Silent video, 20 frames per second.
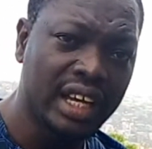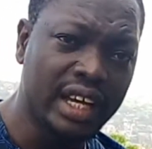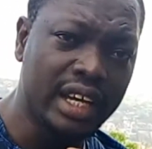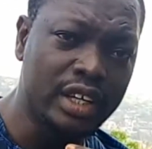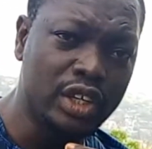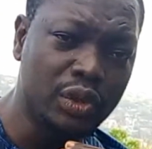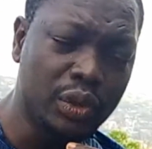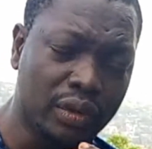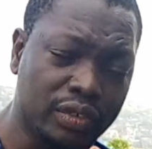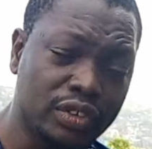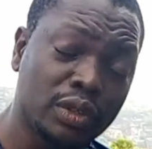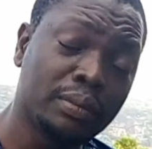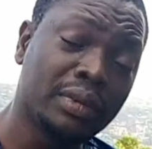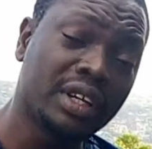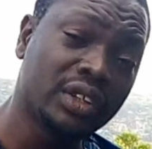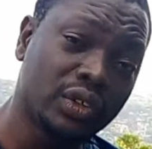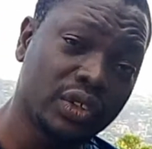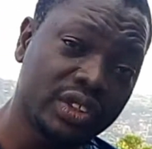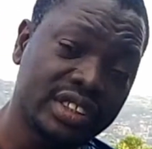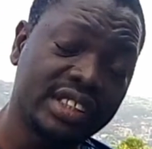and you have to
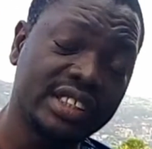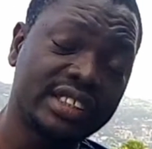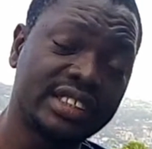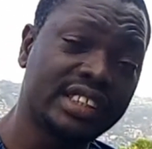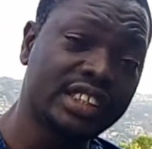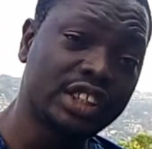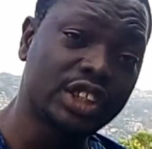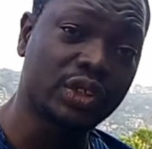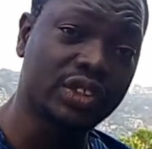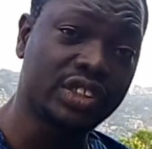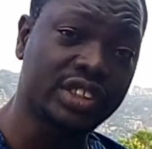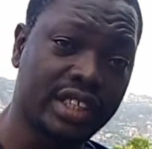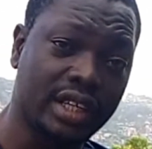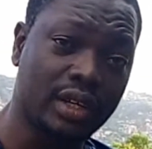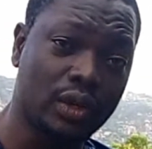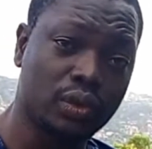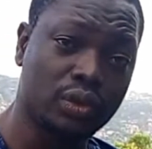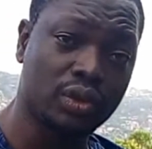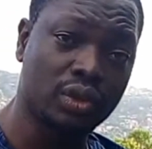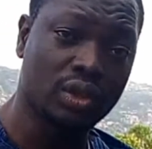make those
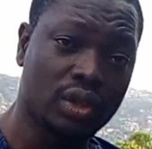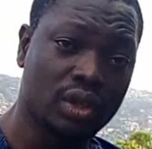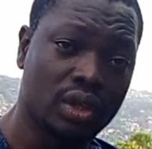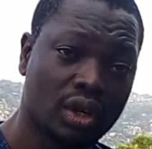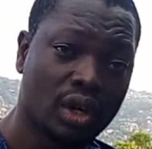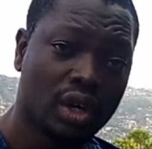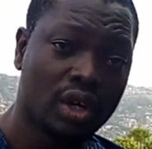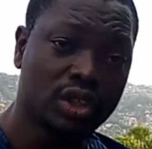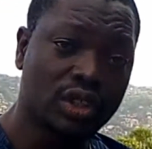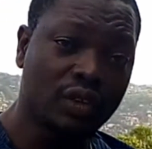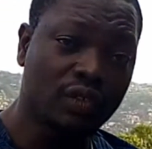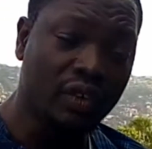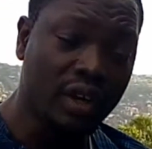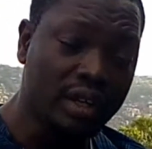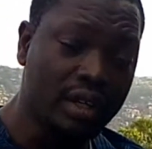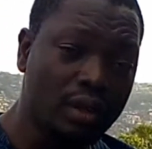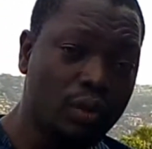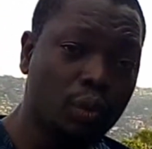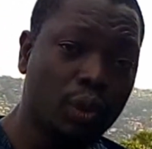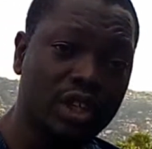decisions. So
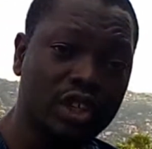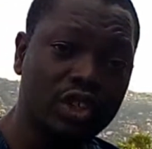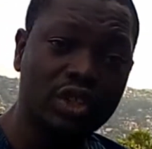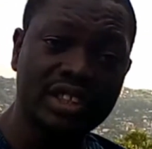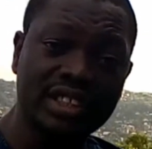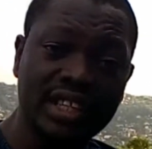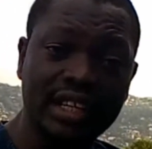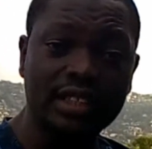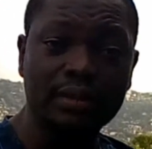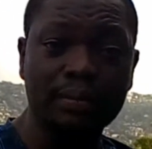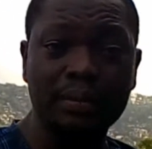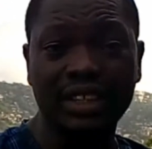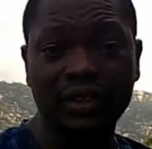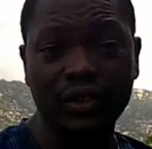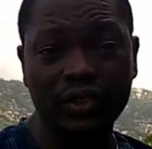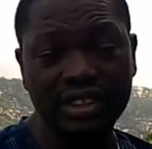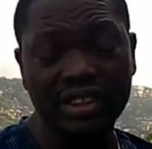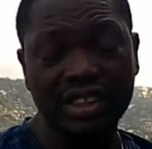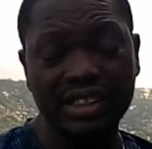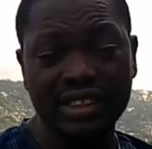finally, when you decide to
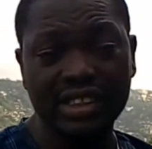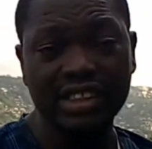make those